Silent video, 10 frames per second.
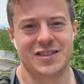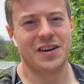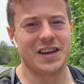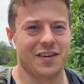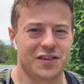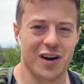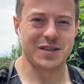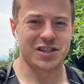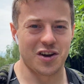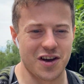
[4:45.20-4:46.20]
so I didn't have time
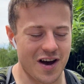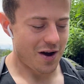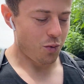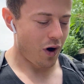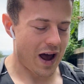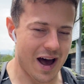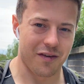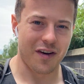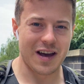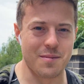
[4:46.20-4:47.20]
to show you what I have
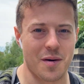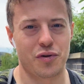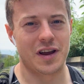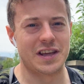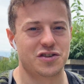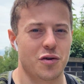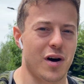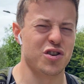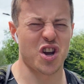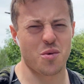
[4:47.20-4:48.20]
in my pre and intra, but
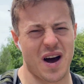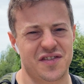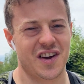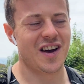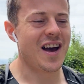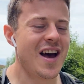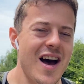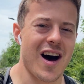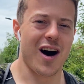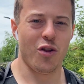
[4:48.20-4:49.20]
I'll show you after.
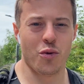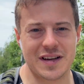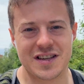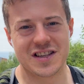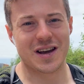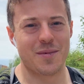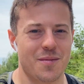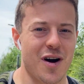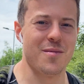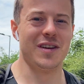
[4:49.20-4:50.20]
On the way to the gym at the
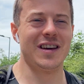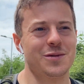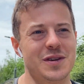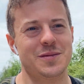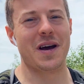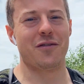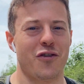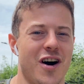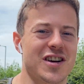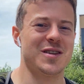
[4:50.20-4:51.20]
moment, it's always a bit of a
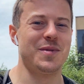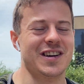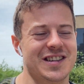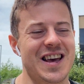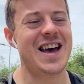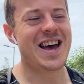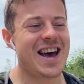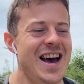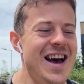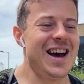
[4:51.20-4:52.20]
rush because
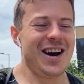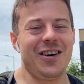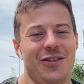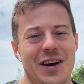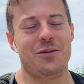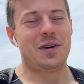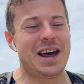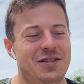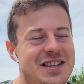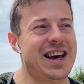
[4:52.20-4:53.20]
we
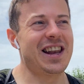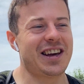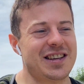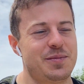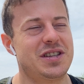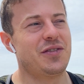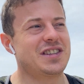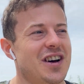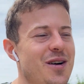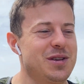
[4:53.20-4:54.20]
never set like a specific
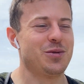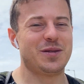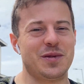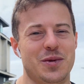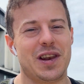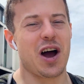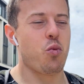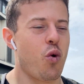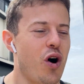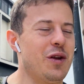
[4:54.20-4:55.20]
time. It's always between like
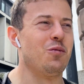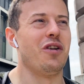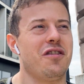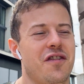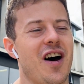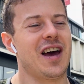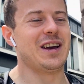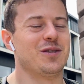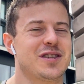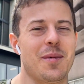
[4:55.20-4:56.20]
1 and
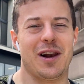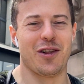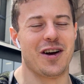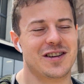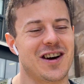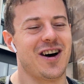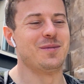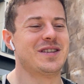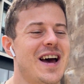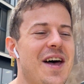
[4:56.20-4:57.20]
1:30 or something along those
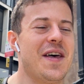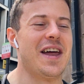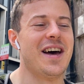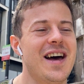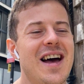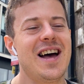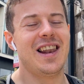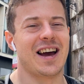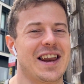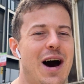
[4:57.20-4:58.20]
times, and then
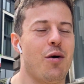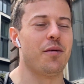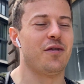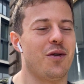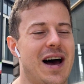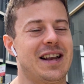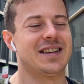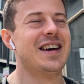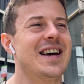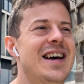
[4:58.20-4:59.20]
like an hour beforehand
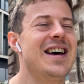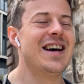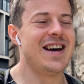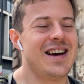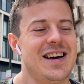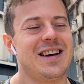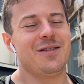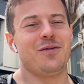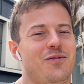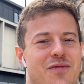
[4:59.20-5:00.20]

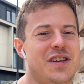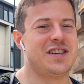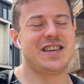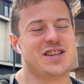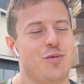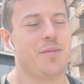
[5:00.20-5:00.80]
the decision will